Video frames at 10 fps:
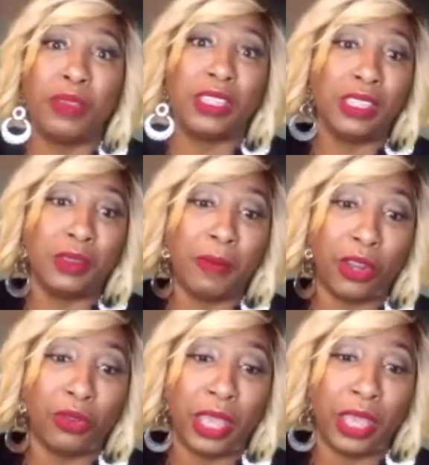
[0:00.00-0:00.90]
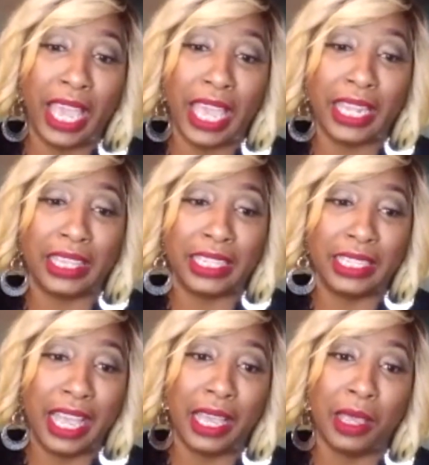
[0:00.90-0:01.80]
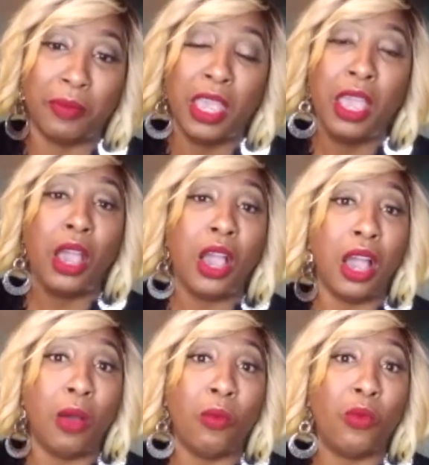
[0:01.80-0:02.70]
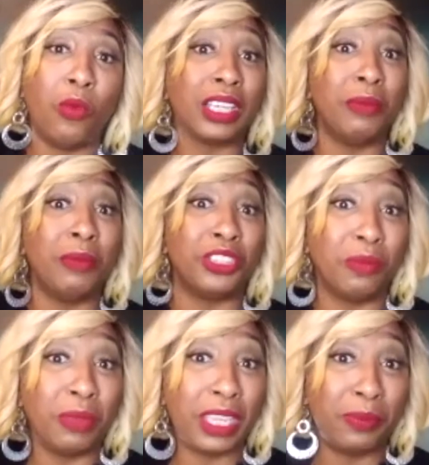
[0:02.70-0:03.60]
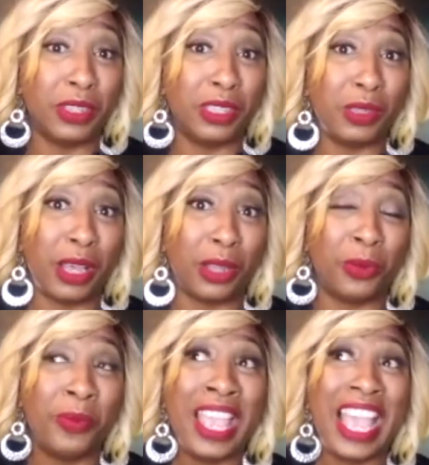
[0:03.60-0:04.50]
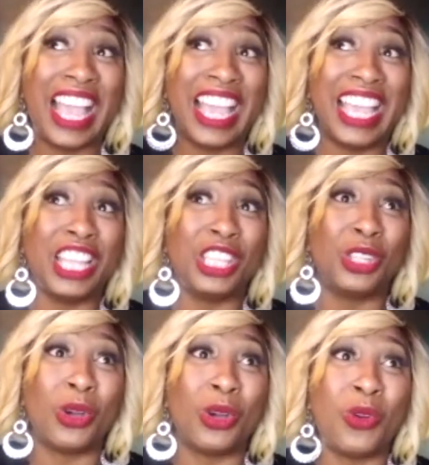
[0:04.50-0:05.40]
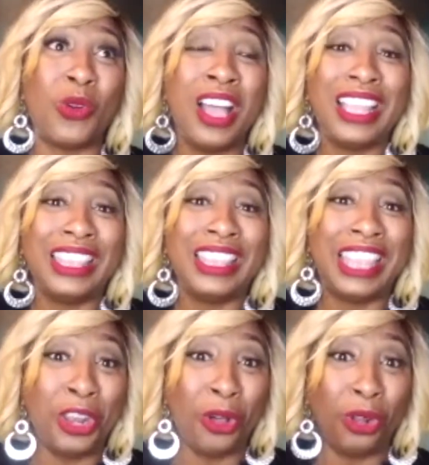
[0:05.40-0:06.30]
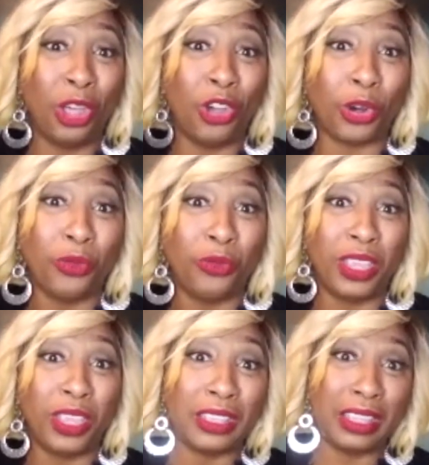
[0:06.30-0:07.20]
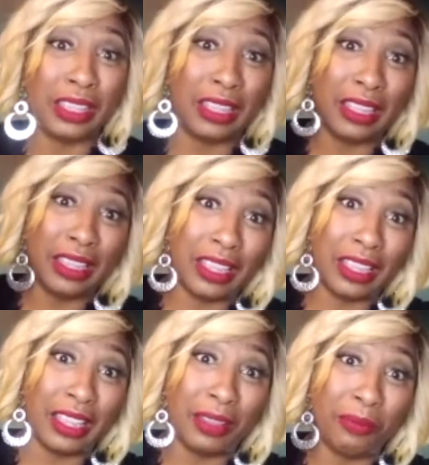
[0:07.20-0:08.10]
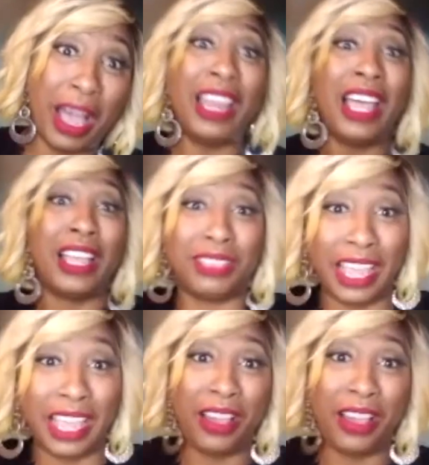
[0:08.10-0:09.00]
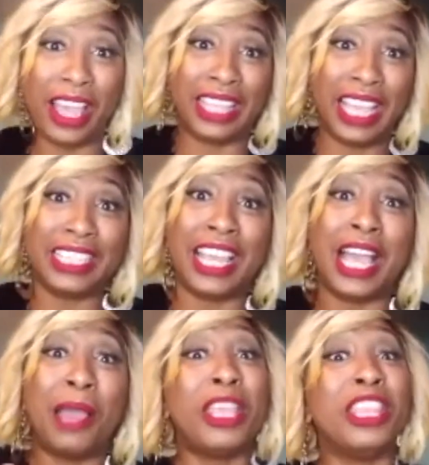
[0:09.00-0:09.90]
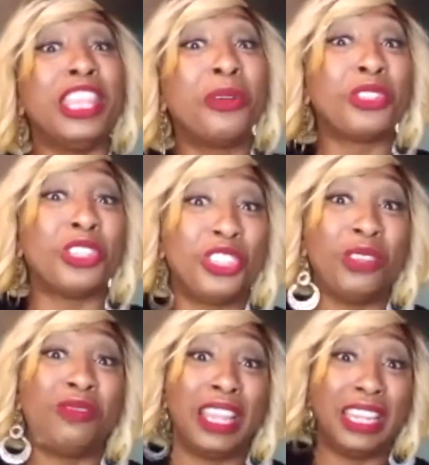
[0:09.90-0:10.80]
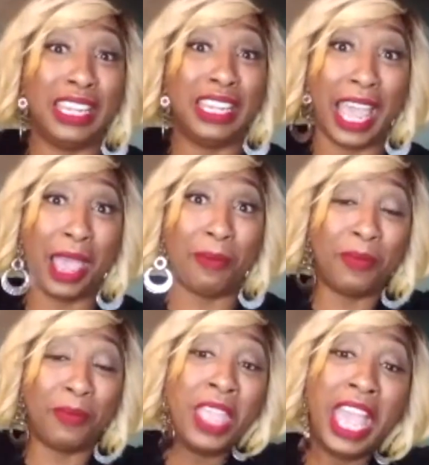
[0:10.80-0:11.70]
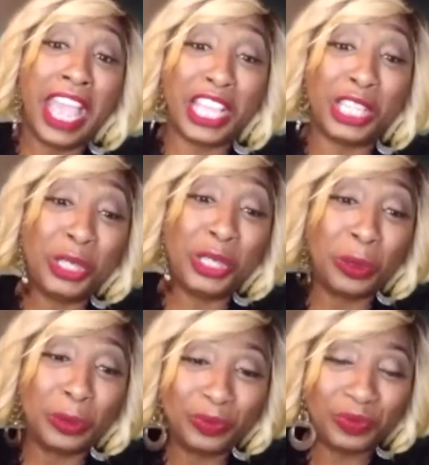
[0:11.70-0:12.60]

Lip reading: business model that we had at the time was a commission-based business model. And so that no longer fit my lifestyle at that time, and there was a shift that needed to happen. And so